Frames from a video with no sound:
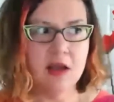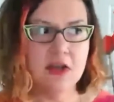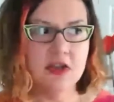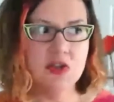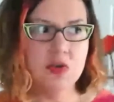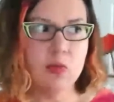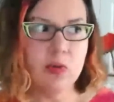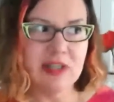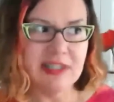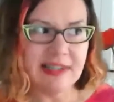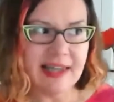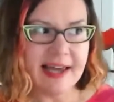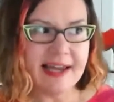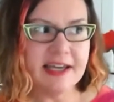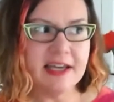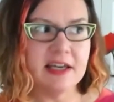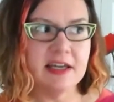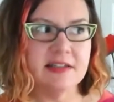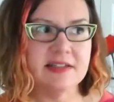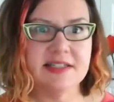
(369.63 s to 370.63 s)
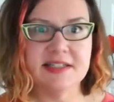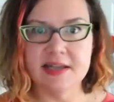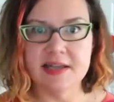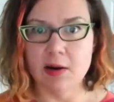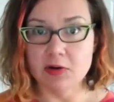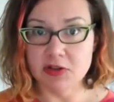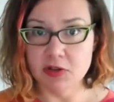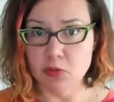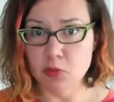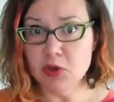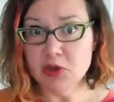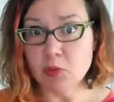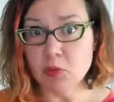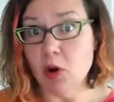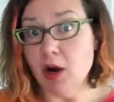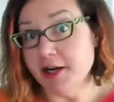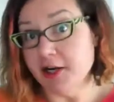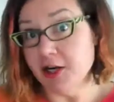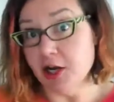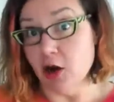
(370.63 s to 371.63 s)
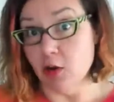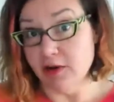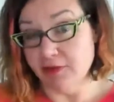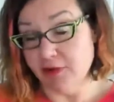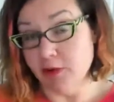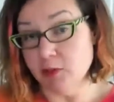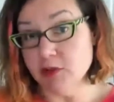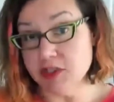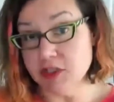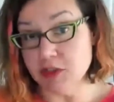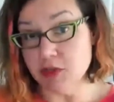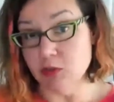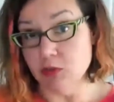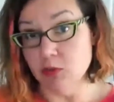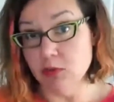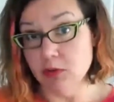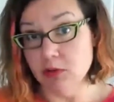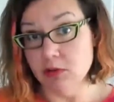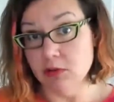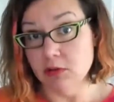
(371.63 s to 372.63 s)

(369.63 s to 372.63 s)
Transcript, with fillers: you would like some you would want to know if it was you